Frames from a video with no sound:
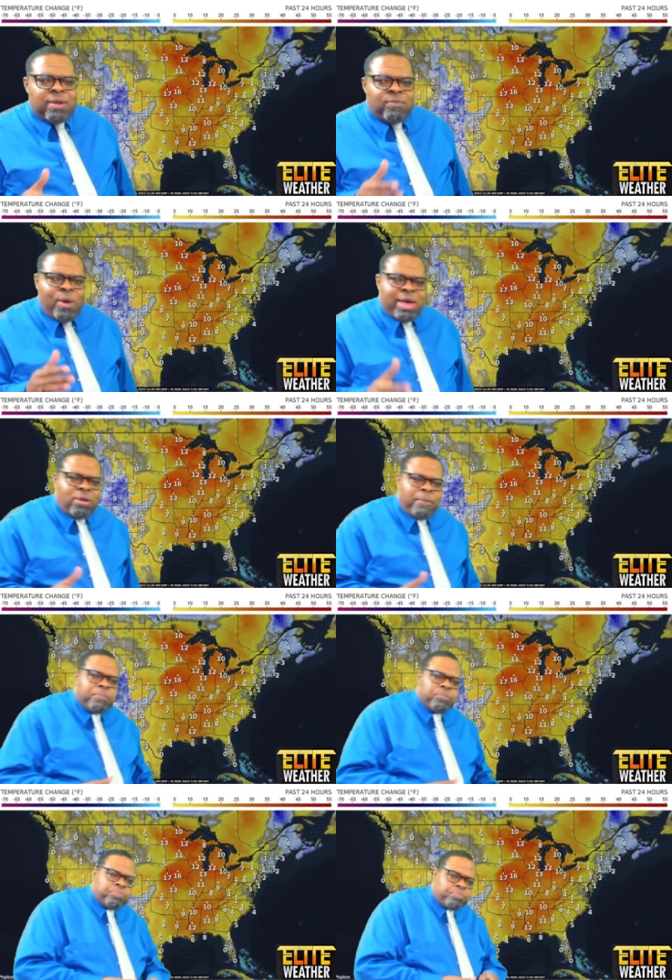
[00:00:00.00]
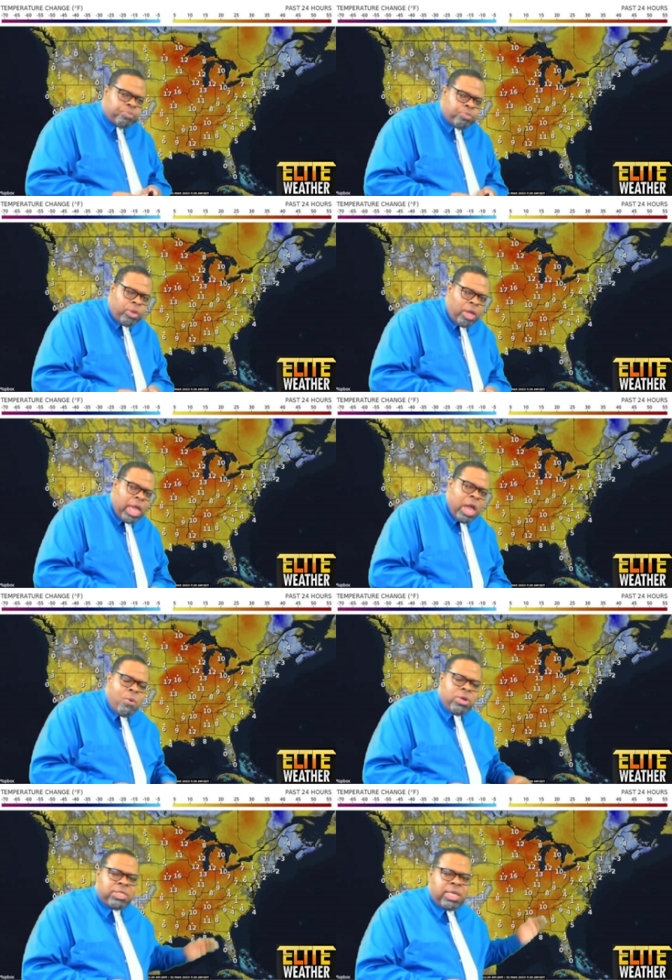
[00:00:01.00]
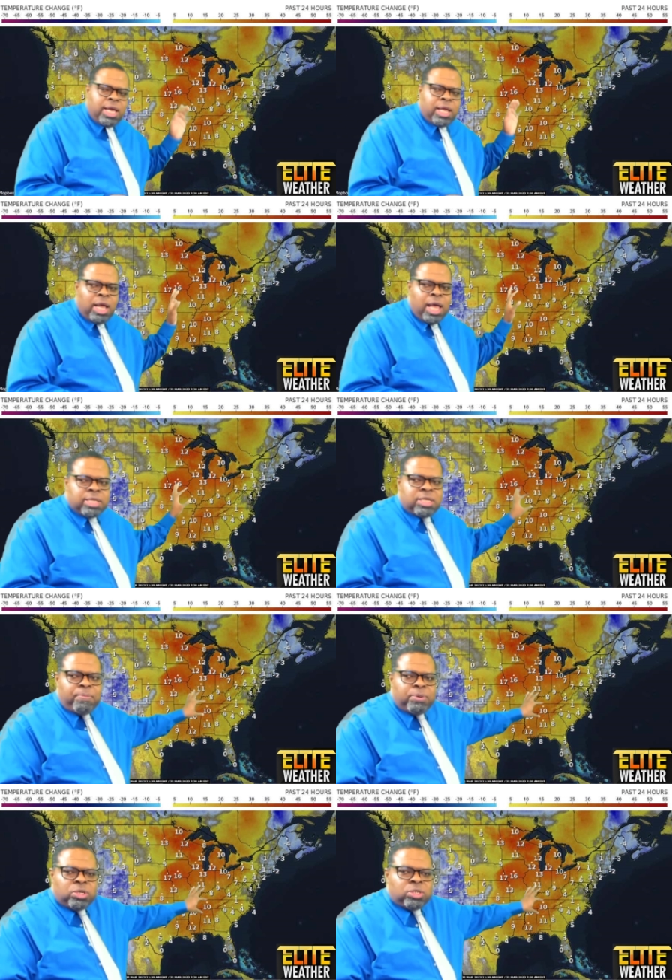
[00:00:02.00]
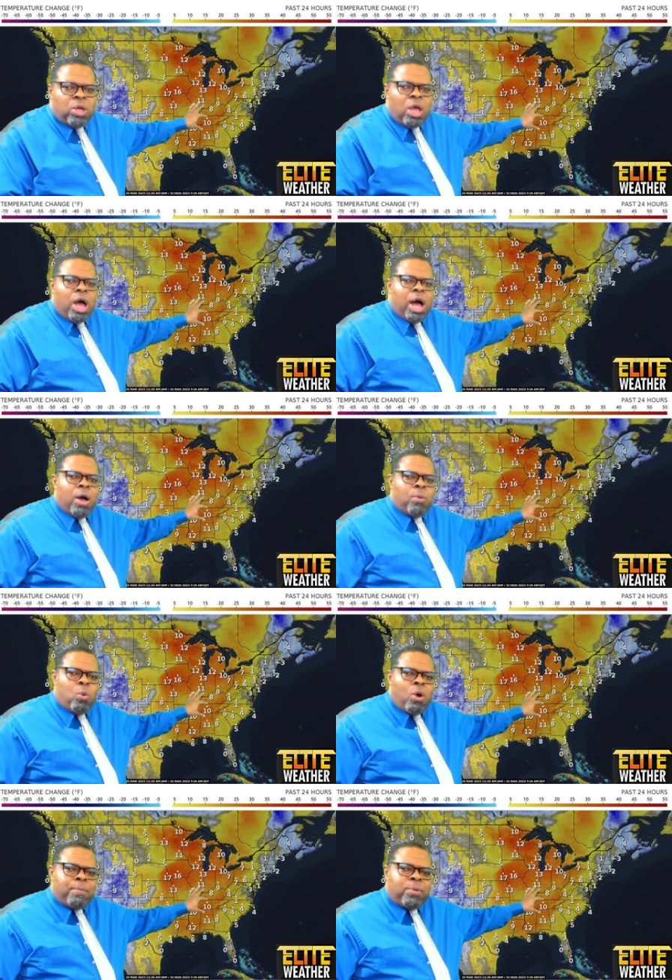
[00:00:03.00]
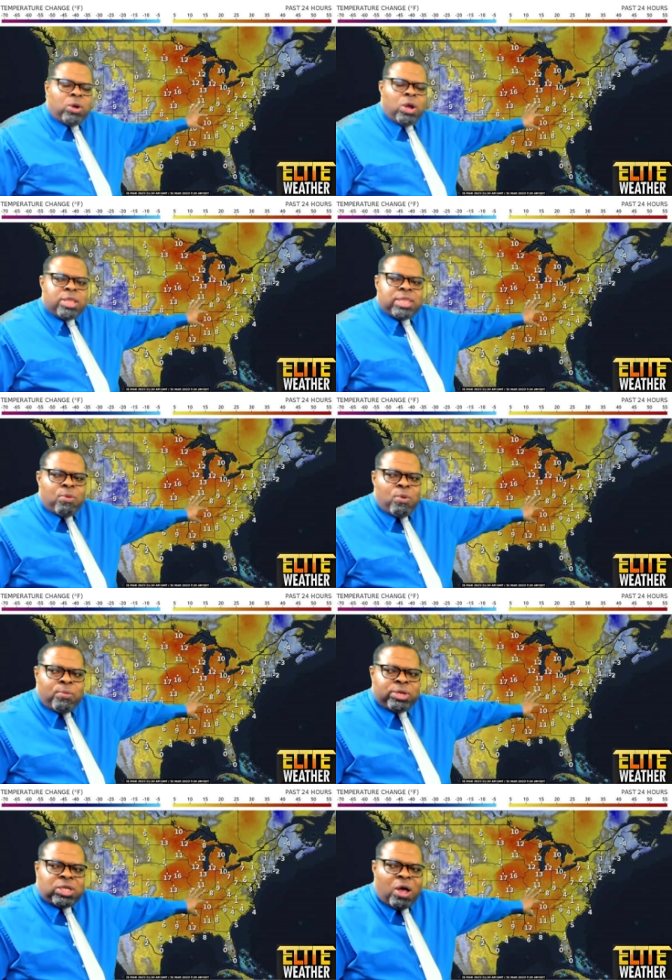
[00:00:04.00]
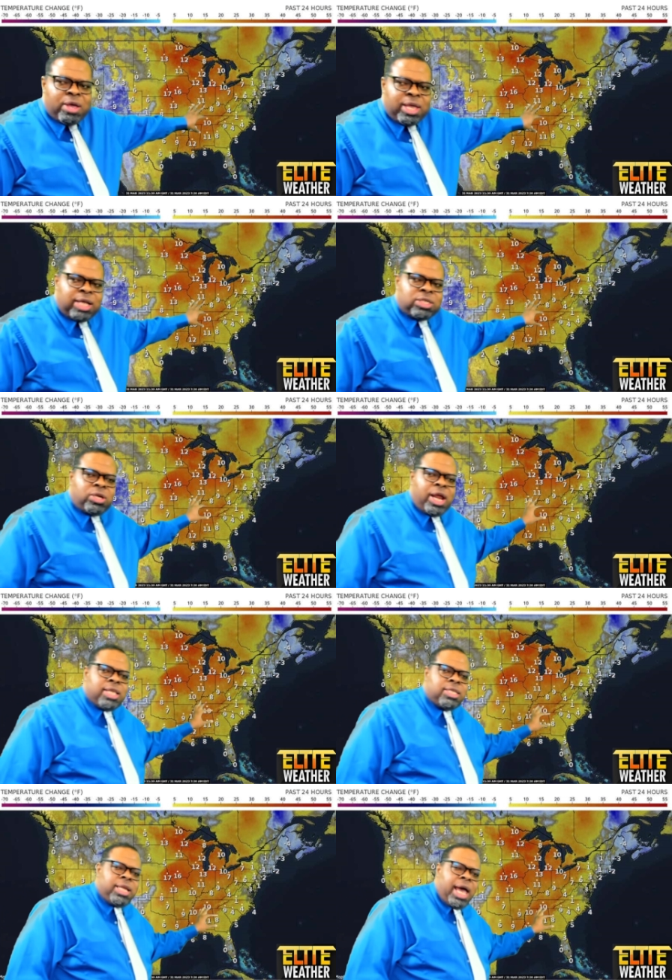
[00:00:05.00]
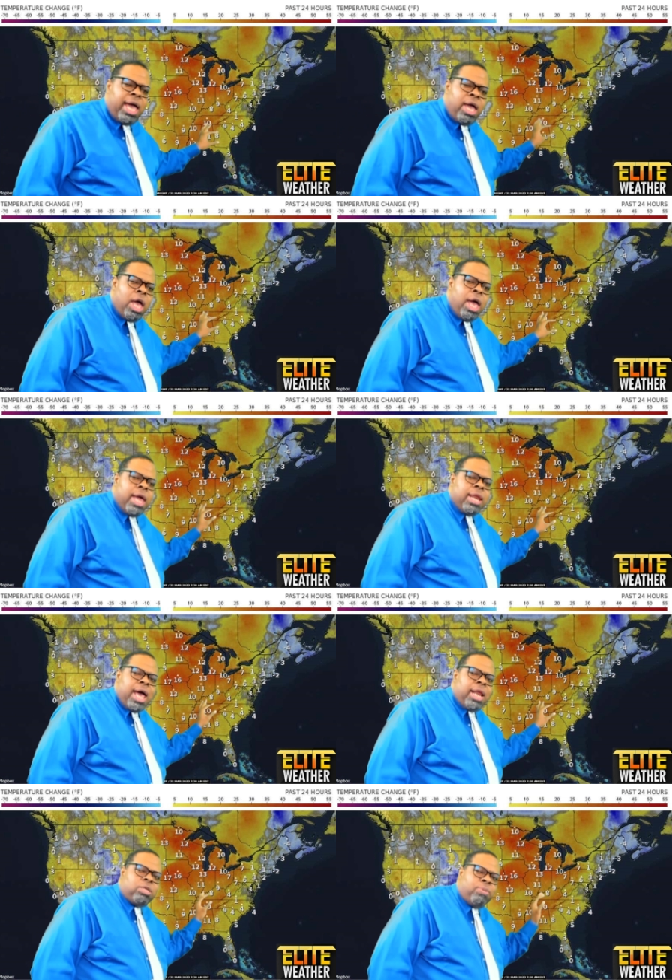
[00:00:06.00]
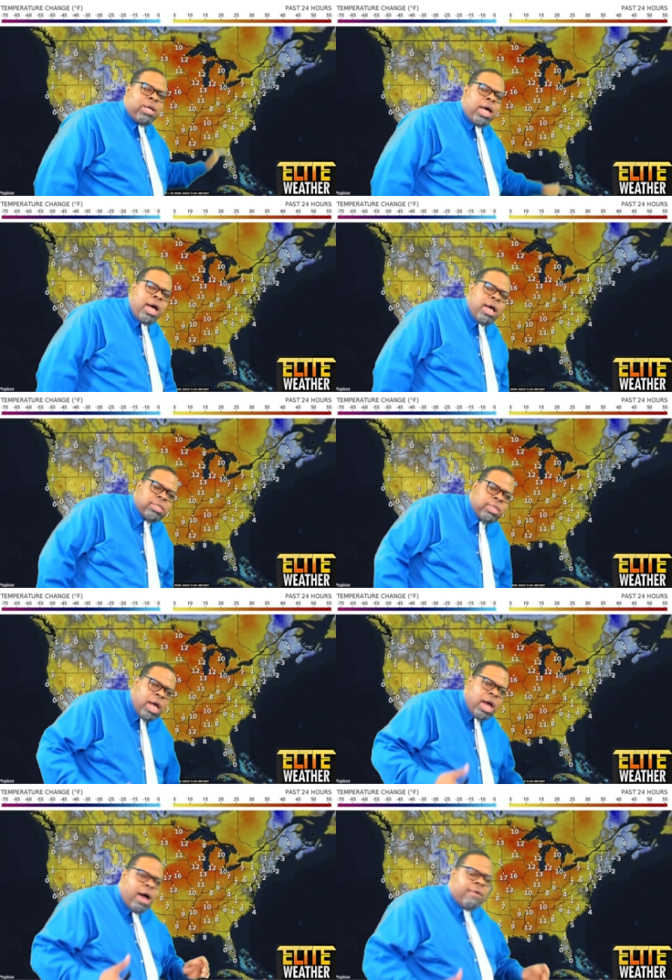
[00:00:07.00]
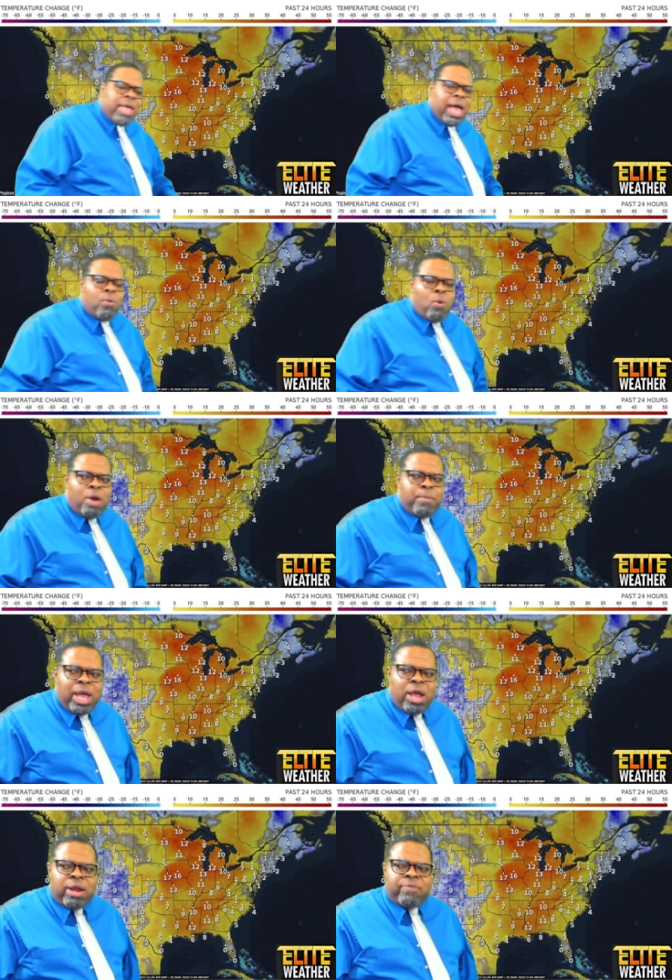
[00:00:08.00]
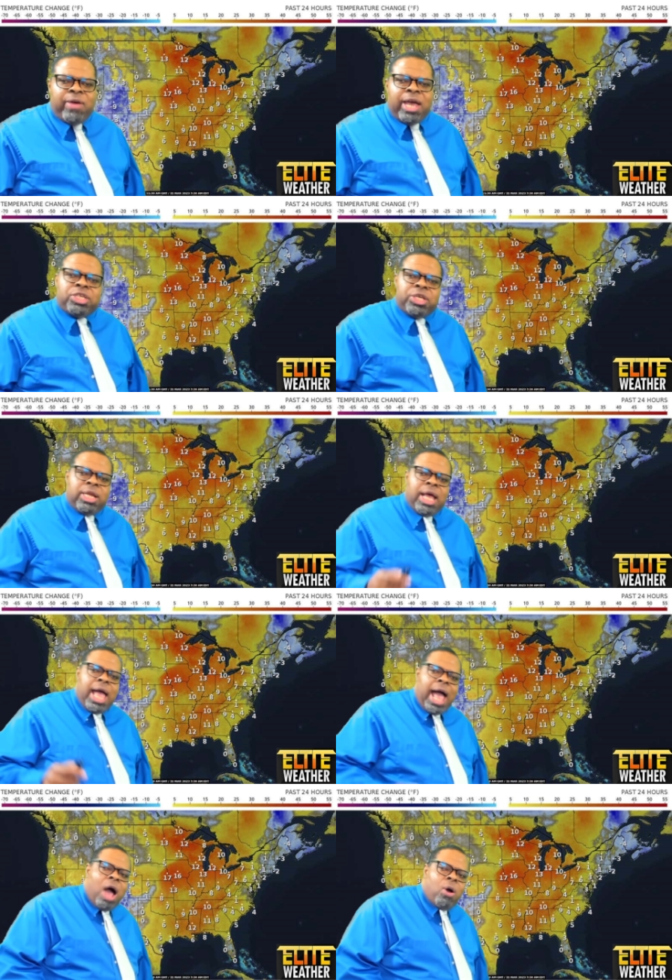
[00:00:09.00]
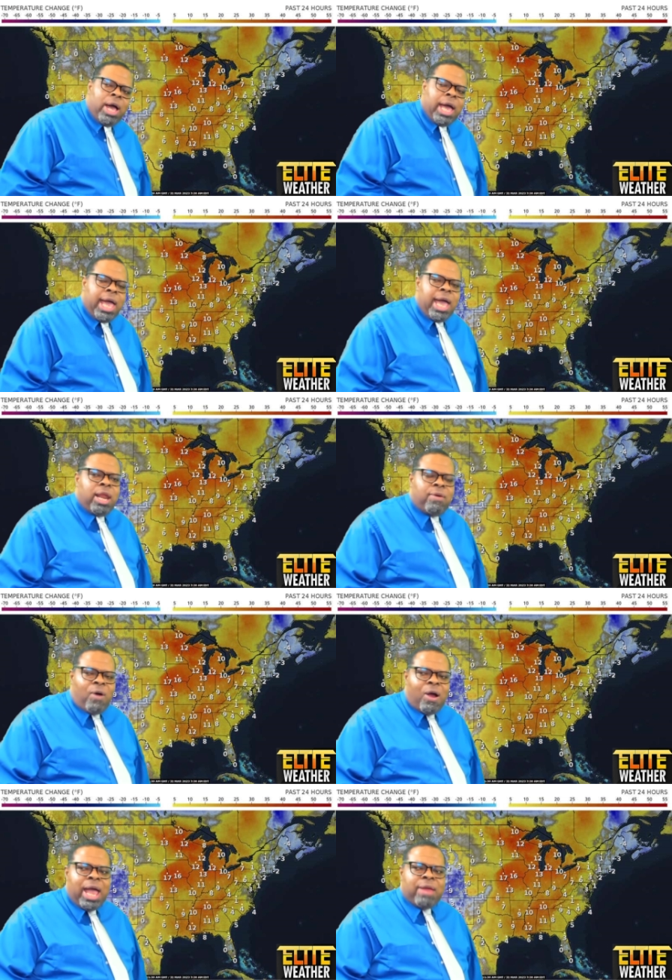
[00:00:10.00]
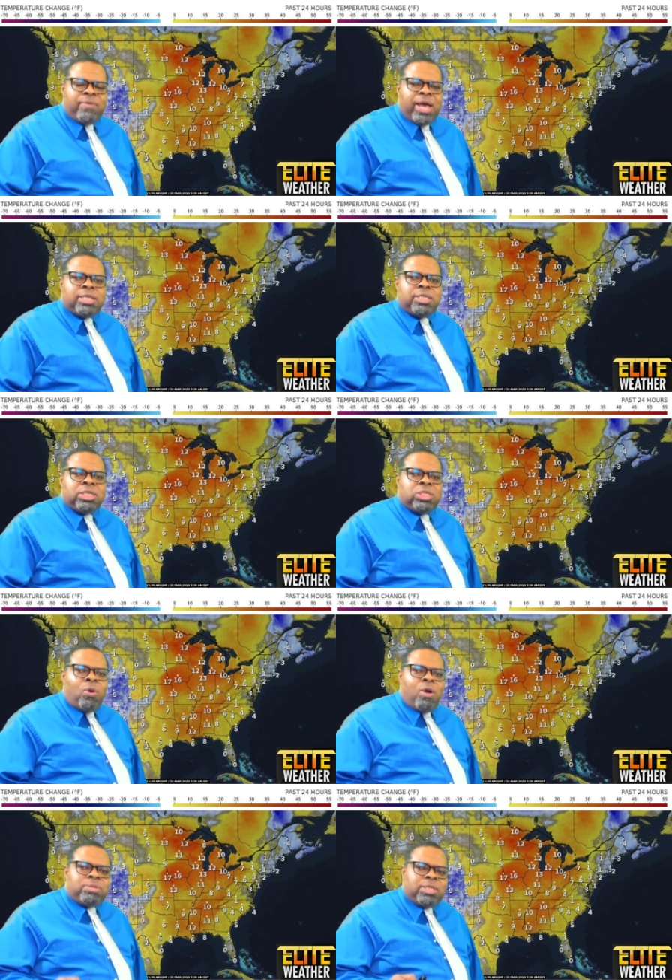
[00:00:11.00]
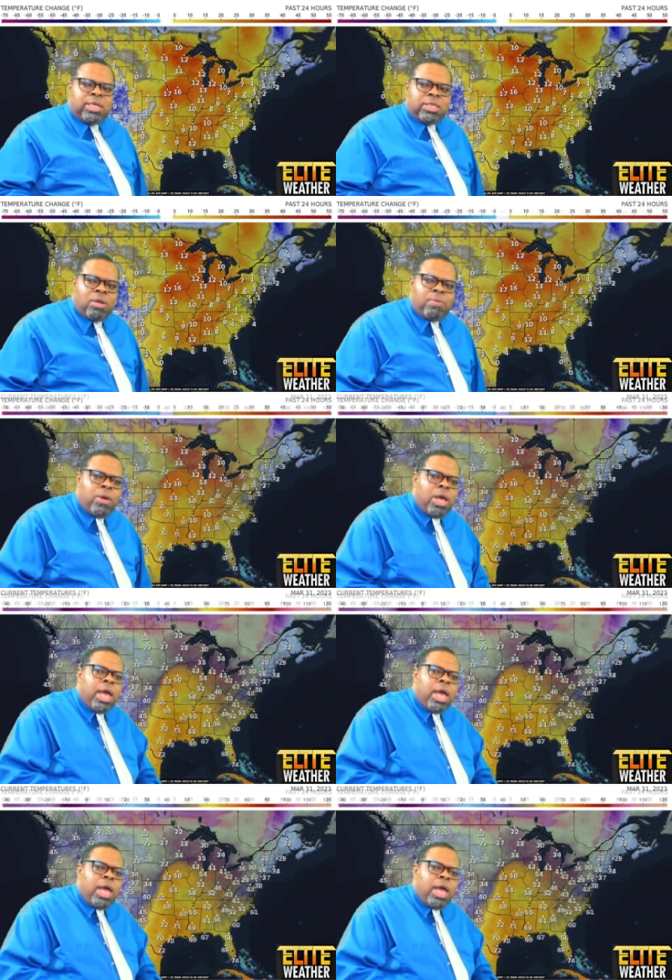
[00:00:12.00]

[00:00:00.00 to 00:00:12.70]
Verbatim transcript: of weather. And we're seeing temperatures warmer than what we saw yesterday, today. And that is because of that warm air advection out ahead of our advancing storm system.